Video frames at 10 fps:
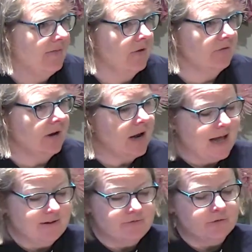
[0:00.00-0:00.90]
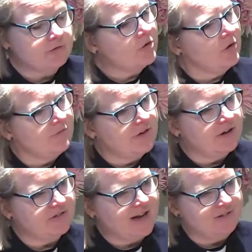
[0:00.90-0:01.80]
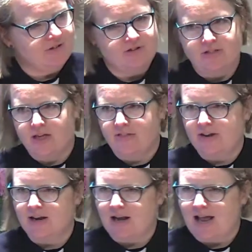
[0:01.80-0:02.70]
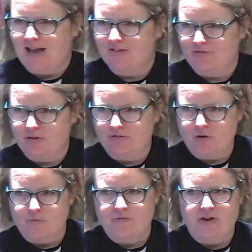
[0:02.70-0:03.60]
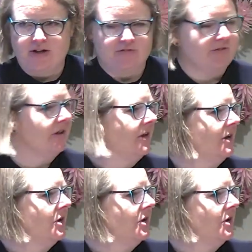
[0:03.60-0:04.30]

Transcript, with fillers: and those little handfuls of converts added to the other little handful of converts